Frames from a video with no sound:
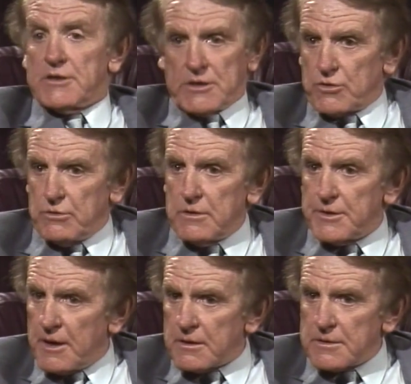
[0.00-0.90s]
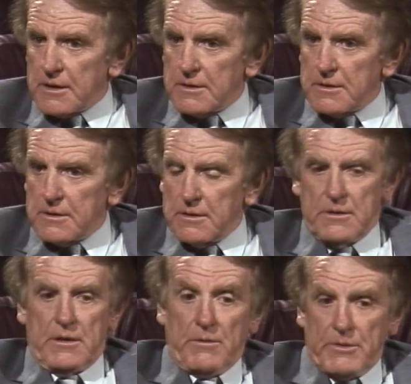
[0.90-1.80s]
just call the doctor.
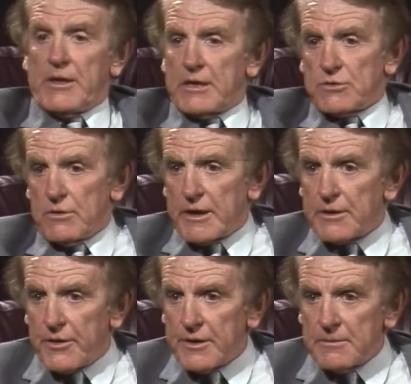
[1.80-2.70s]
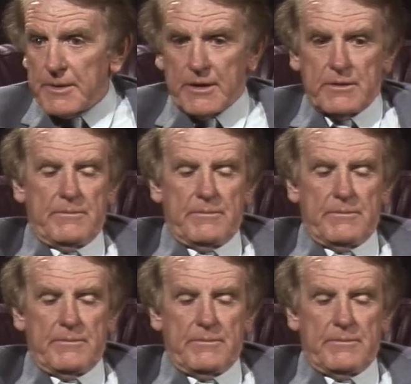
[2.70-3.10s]
I mean, that's all I could think about.